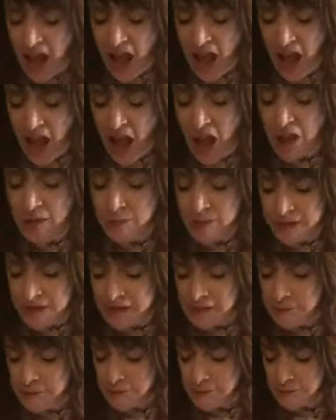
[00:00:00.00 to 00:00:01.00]

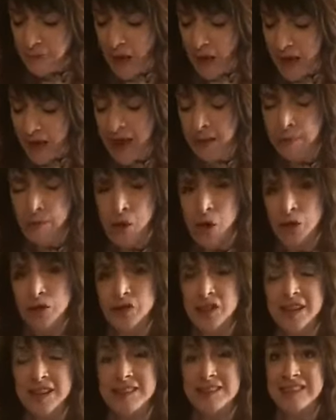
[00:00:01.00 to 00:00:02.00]
And I'm going to
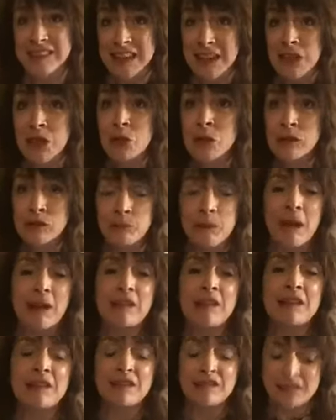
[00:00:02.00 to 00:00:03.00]
continue
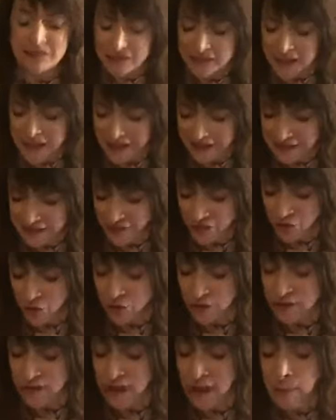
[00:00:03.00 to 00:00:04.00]
spending until next
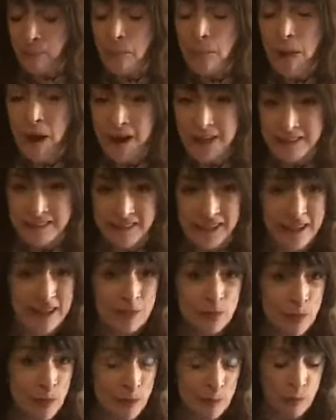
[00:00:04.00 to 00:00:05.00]
Tuesday, my
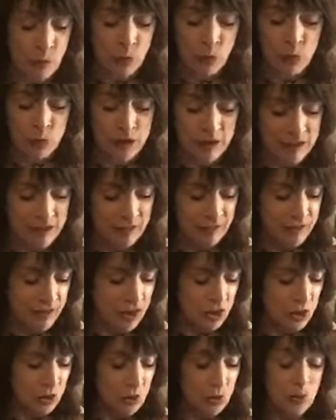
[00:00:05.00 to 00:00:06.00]
days when I'm not reading for
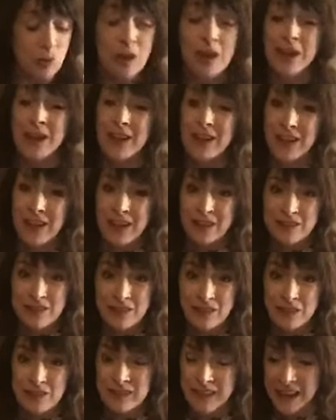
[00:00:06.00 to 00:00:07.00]
you and
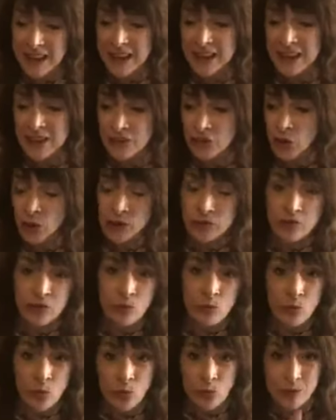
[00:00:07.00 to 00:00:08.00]
taking dogs for a
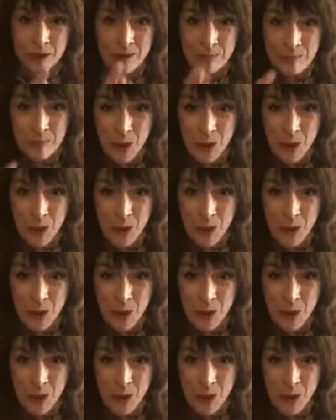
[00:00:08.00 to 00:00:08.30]
walk and